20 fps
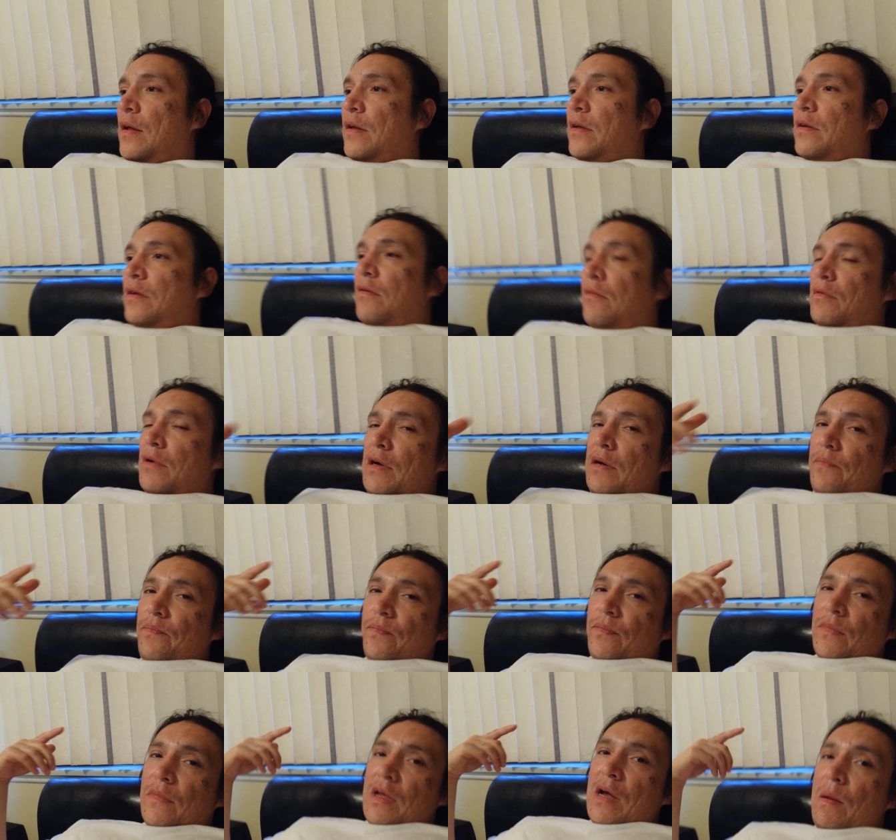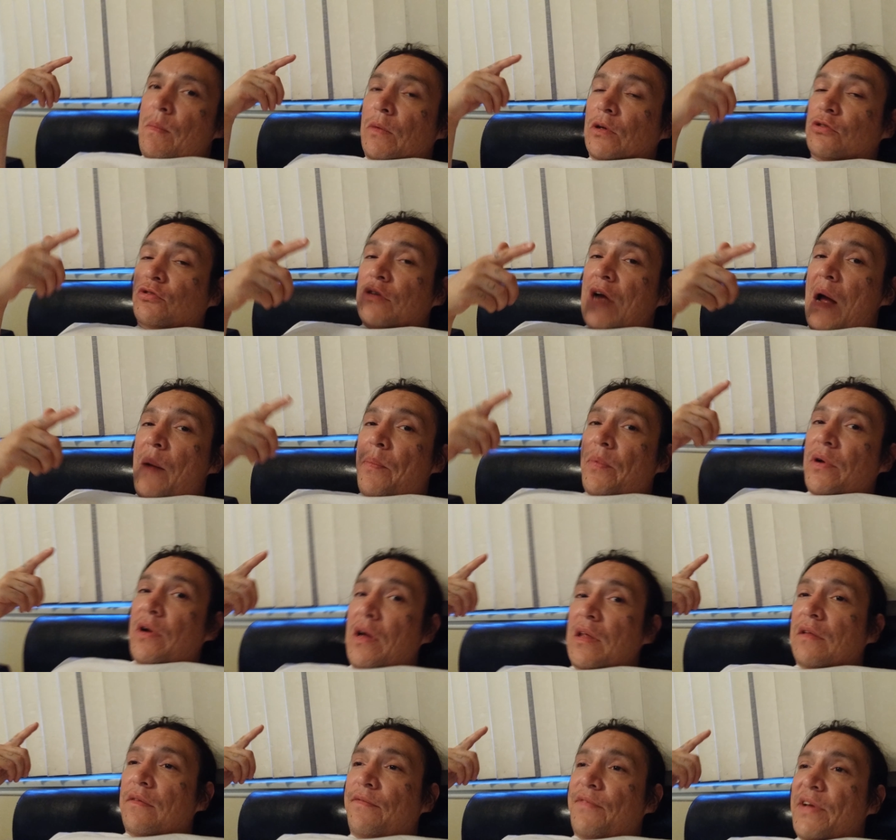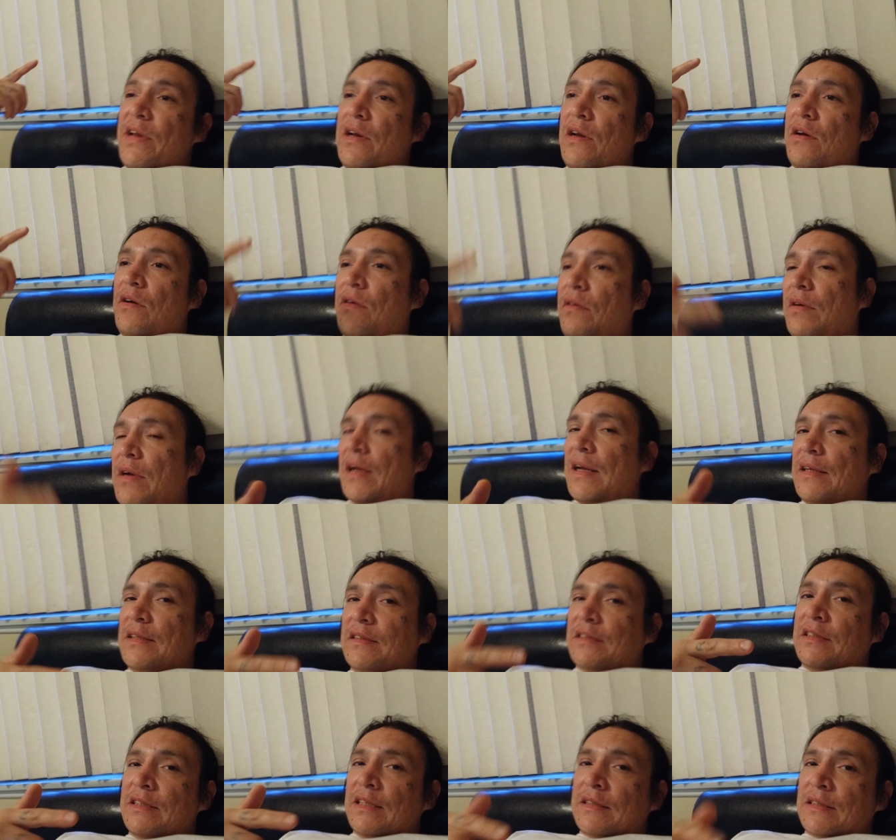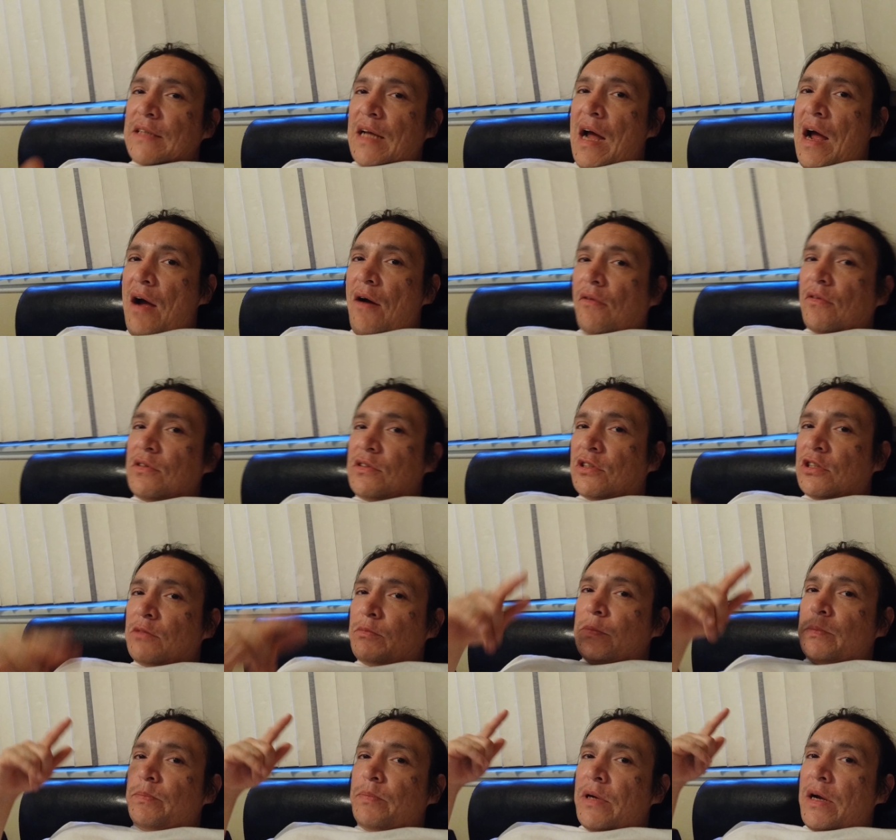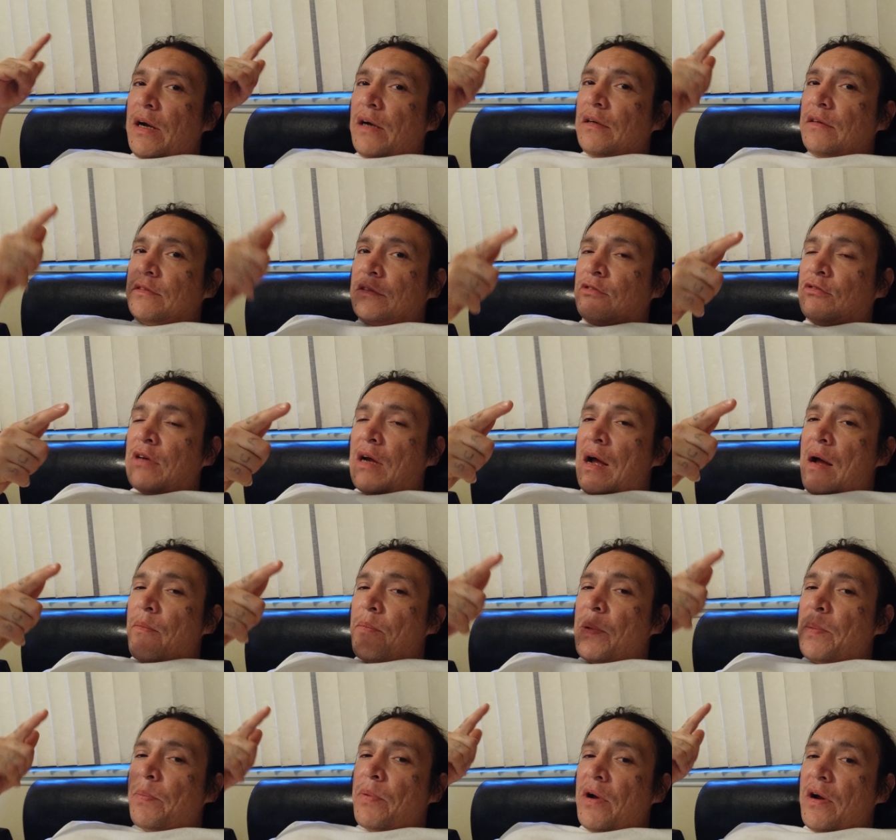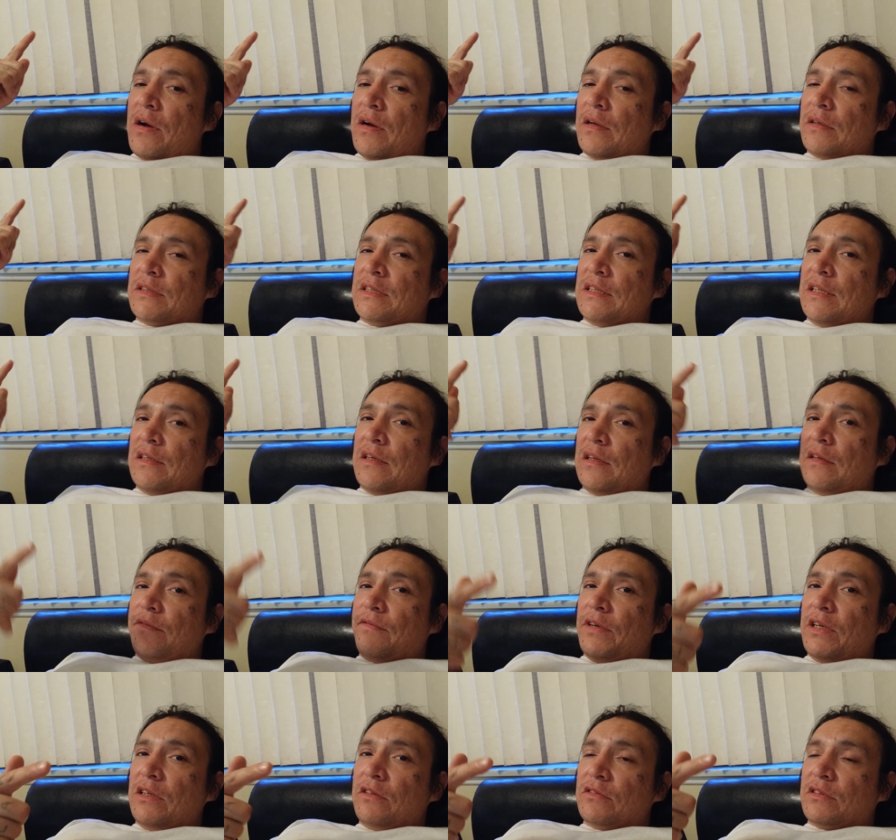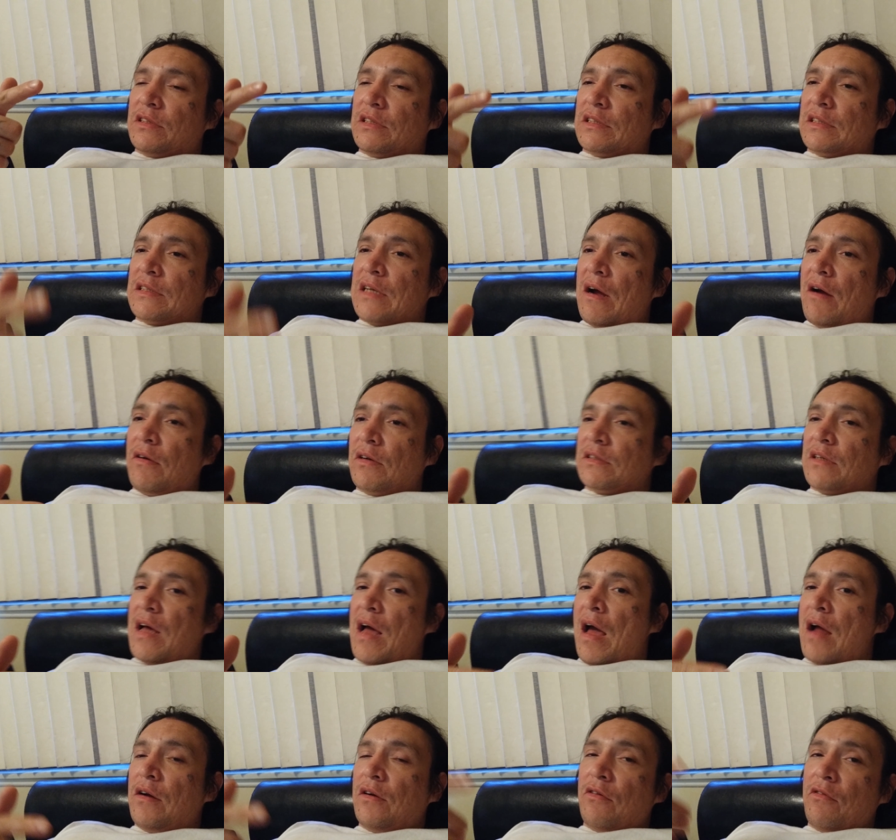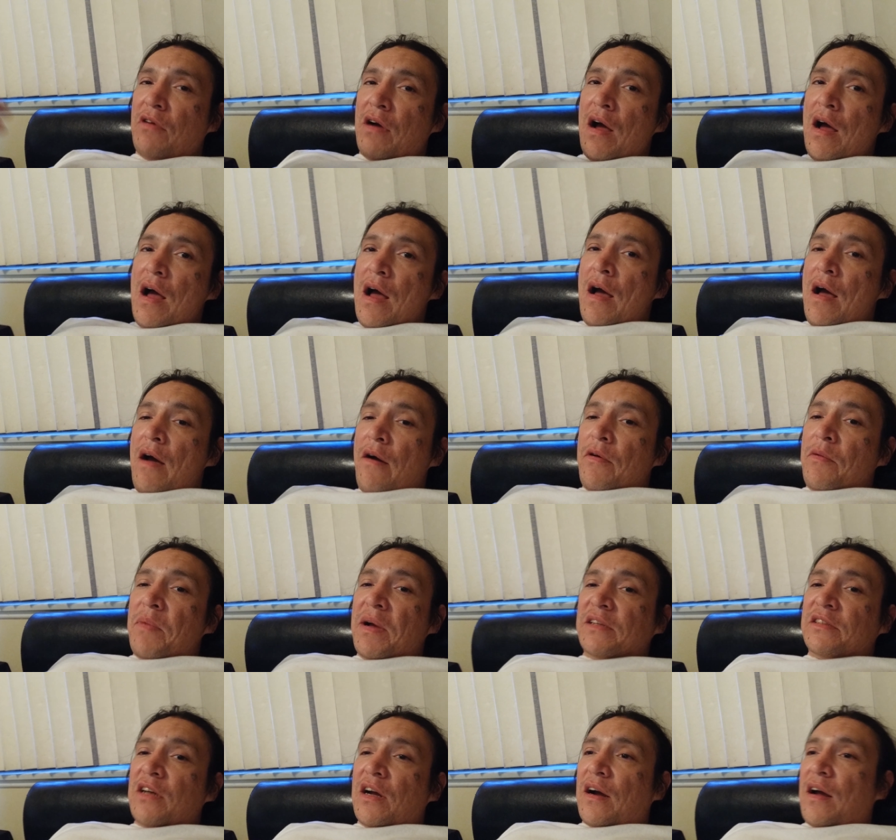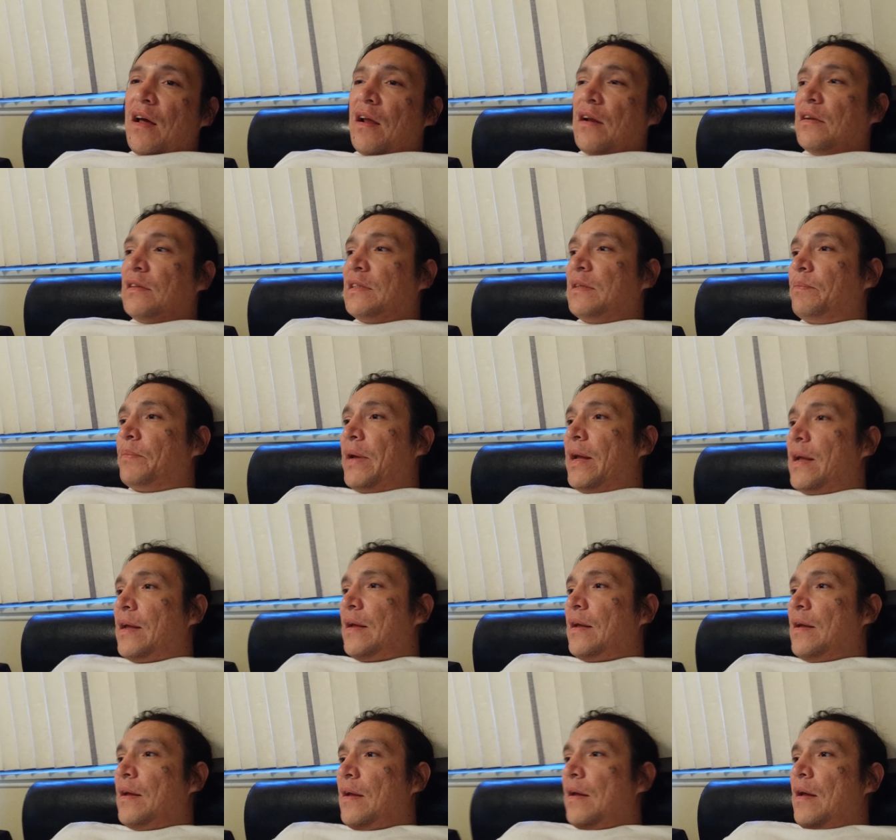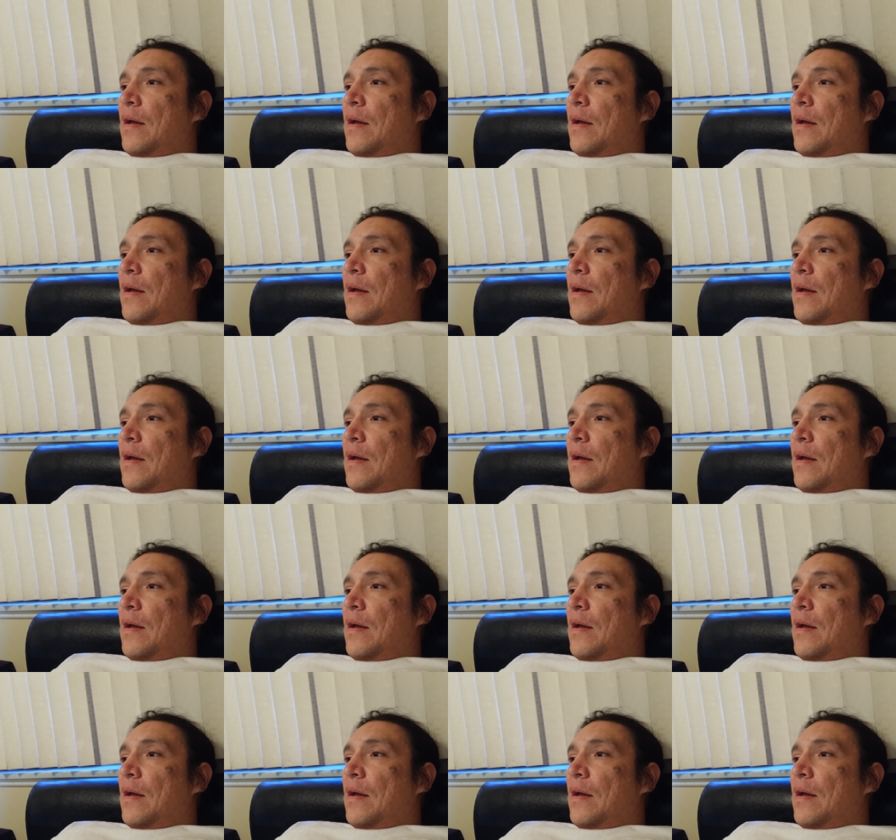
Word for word: you know what? I'm gonna drop another video like in six hours. So prepare to drop. I'm prepared to see another video in six hours. I don't know we might talk on a debate.